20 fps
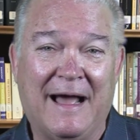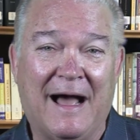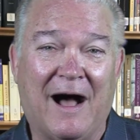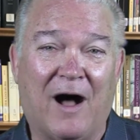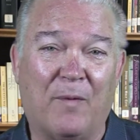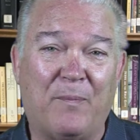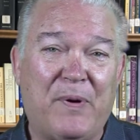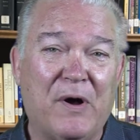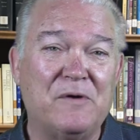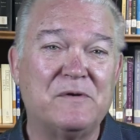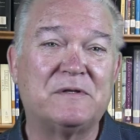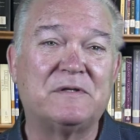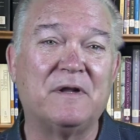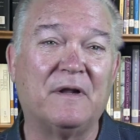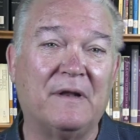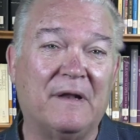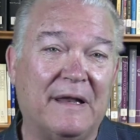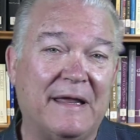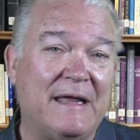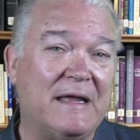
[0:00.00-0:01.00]
I'll post a
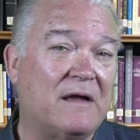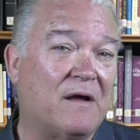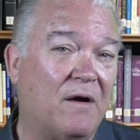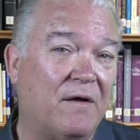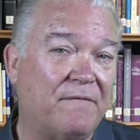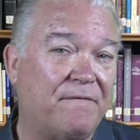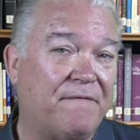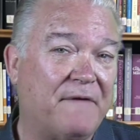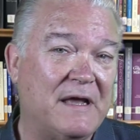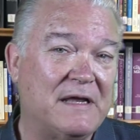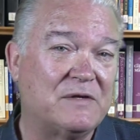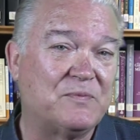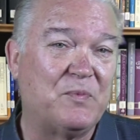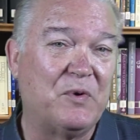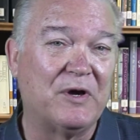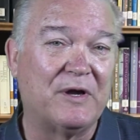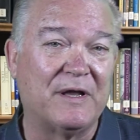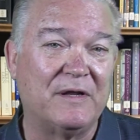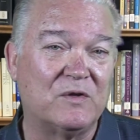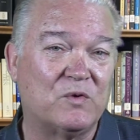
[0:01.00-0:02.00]
link on
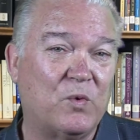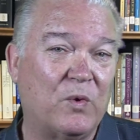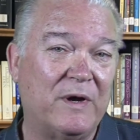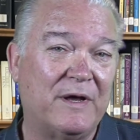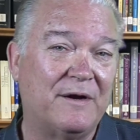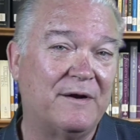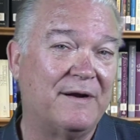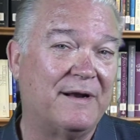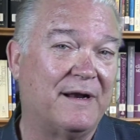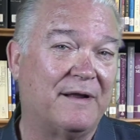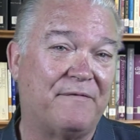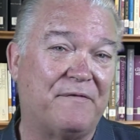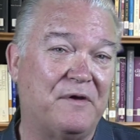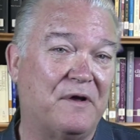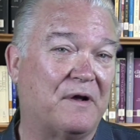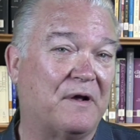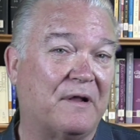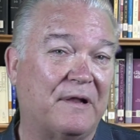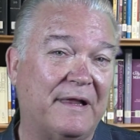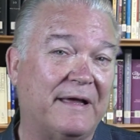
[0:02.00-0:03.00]
Facebook and Twitter, and if
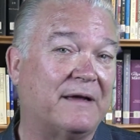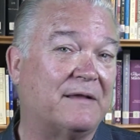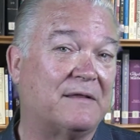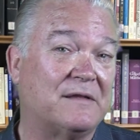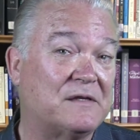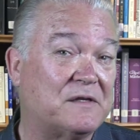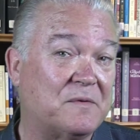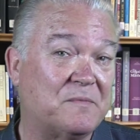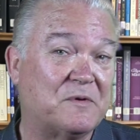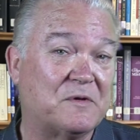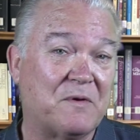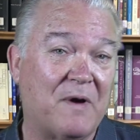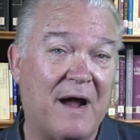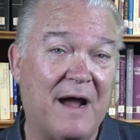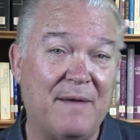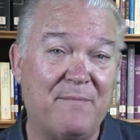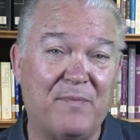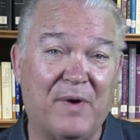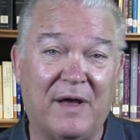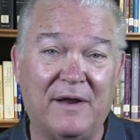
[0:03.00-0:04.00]
you click the
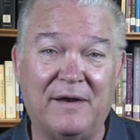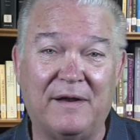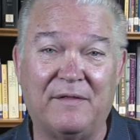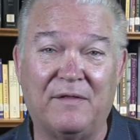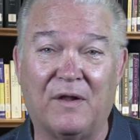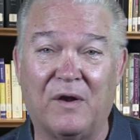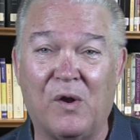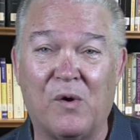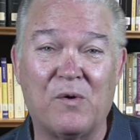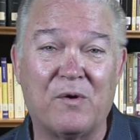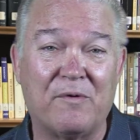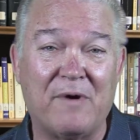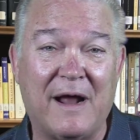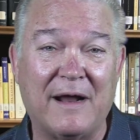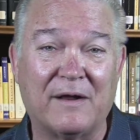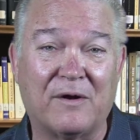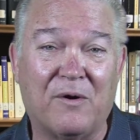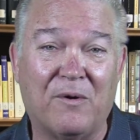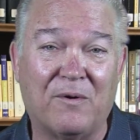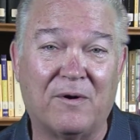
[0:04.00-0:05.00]
subscribe button in the lower
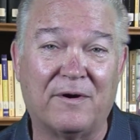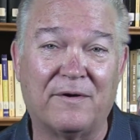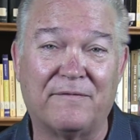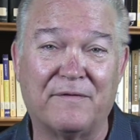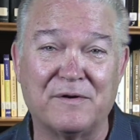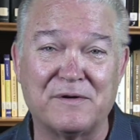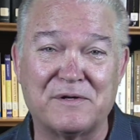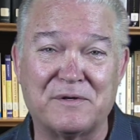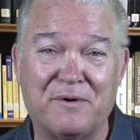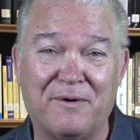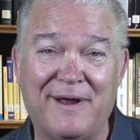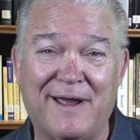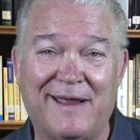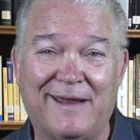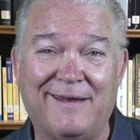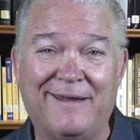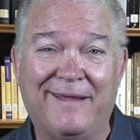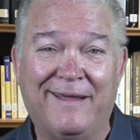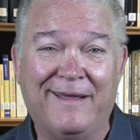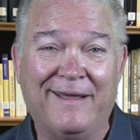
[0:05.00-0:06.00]
right corner of your
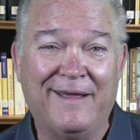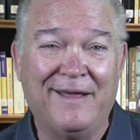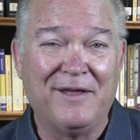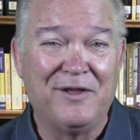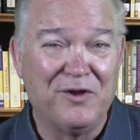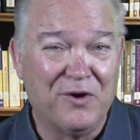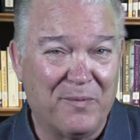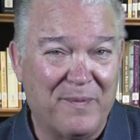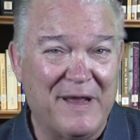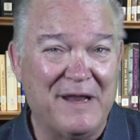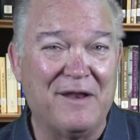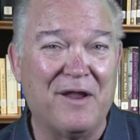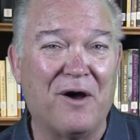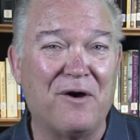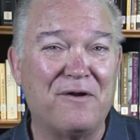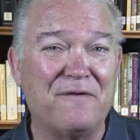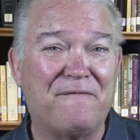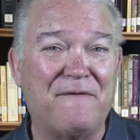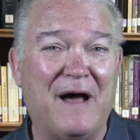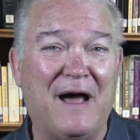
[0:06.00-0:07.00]
screen, you'll be
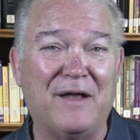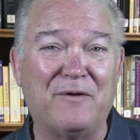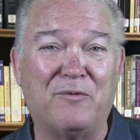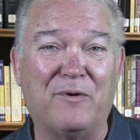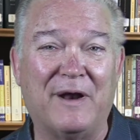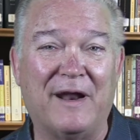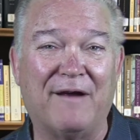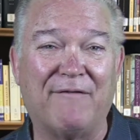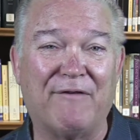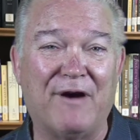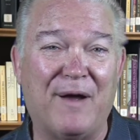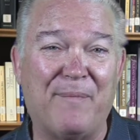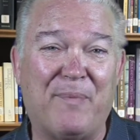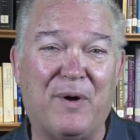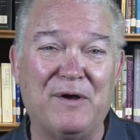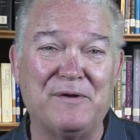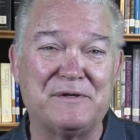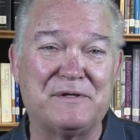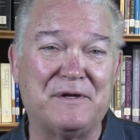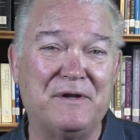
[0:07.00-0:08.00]
notified whenever I
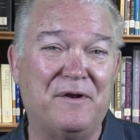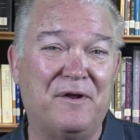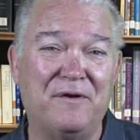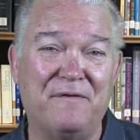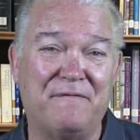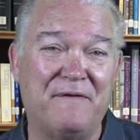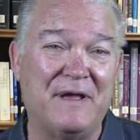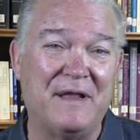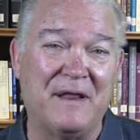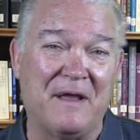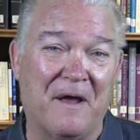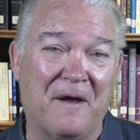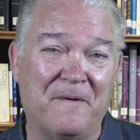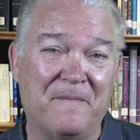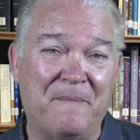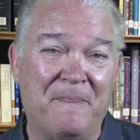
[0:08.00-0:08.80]
post a new video.